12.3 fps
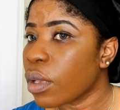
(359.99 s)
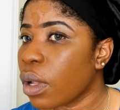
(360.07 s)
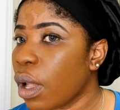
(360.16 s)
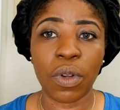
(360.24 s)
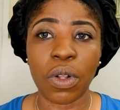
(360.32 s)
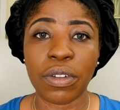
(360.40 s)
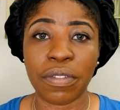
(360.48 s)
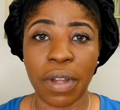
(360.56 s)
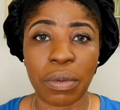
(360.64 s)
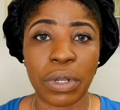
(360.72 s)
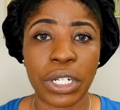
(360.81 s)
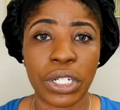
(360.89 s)
Out of all the
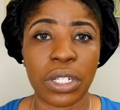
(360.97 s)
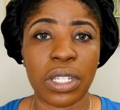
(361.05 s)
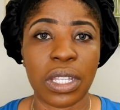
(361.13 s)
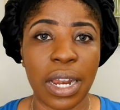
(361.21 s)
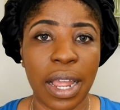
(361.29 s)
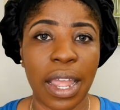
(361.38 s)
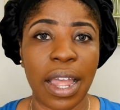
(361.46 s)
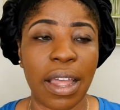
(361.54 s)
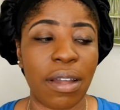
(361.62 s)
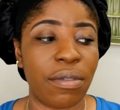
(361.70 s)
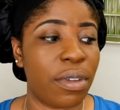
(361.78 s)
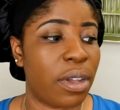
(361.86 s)
foundations that I
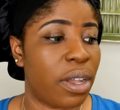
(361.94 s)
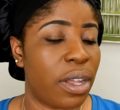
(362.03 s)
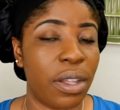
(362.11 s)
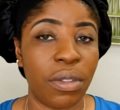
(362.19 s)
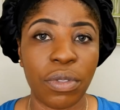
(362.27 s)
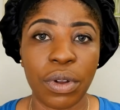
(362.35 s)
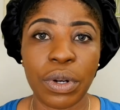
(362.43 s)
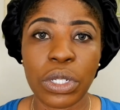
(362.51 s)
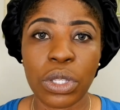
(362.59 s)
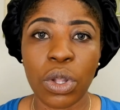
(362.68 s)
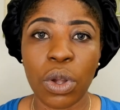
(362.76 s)
have, there is